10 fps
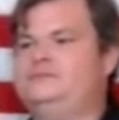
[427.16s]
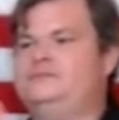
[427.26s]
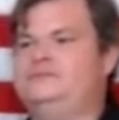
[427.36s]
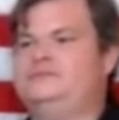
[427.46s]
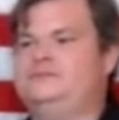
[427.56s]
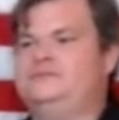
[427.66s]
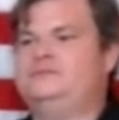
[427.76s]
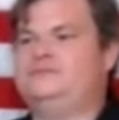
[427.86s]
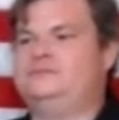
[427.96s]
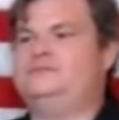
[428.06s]

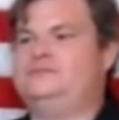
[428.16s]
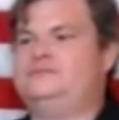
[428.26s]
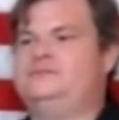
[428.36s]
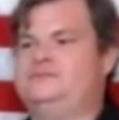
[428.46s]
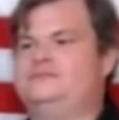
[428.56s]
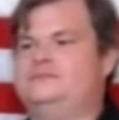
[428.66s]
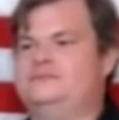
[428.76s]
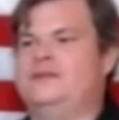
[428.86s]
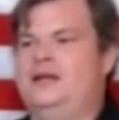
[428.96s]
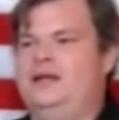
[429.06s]

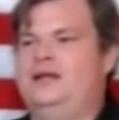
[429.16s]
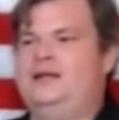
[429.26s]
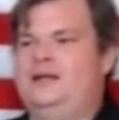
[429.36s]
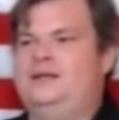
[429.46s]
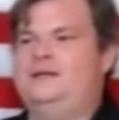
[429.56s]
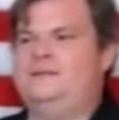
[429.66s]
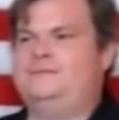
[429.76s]
(not speaking)